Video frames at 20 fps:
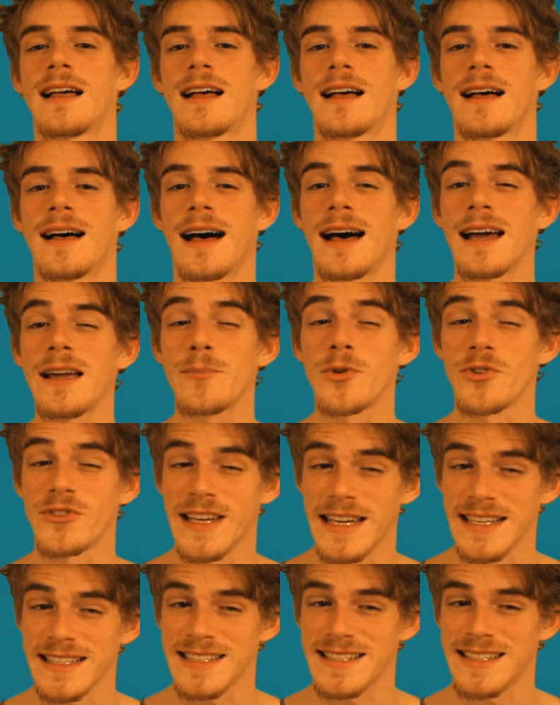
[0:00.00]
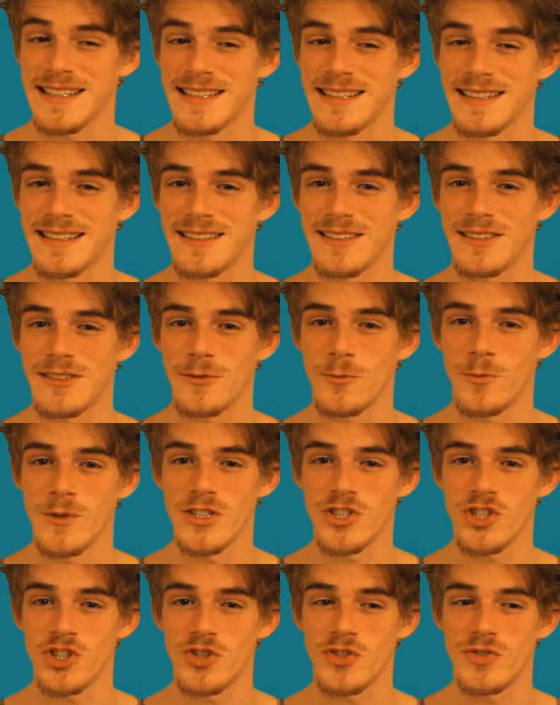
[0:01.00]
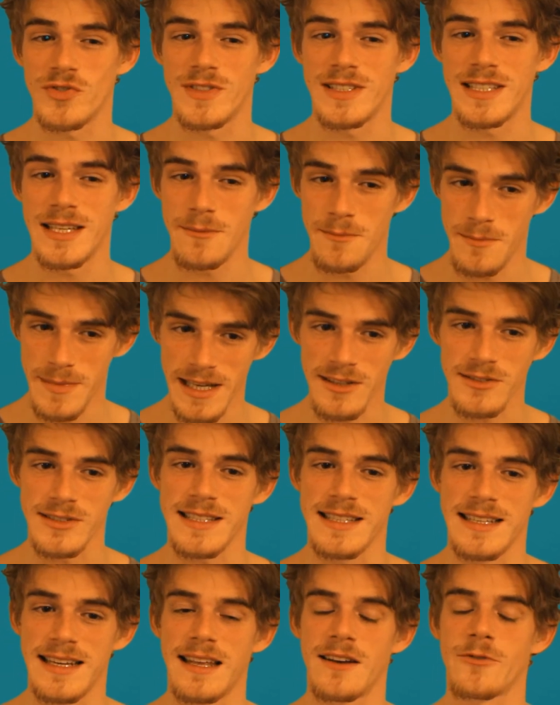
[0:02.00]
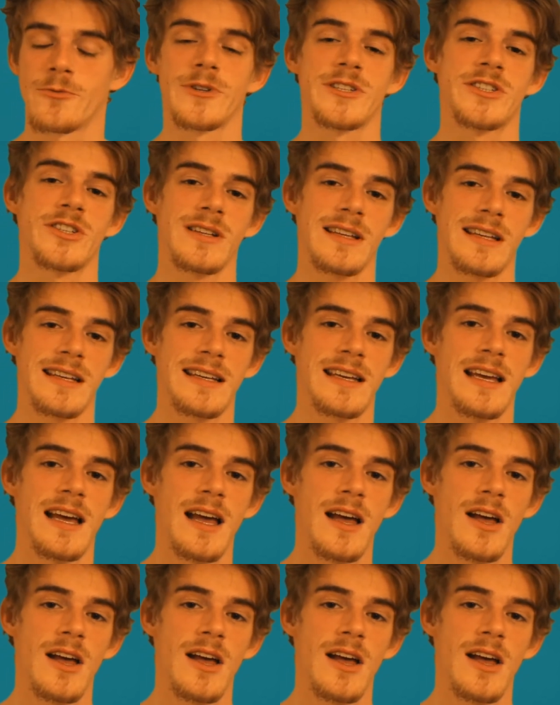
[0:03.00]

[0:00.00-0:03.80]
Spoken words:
hypertext, which Tim Nelson had originally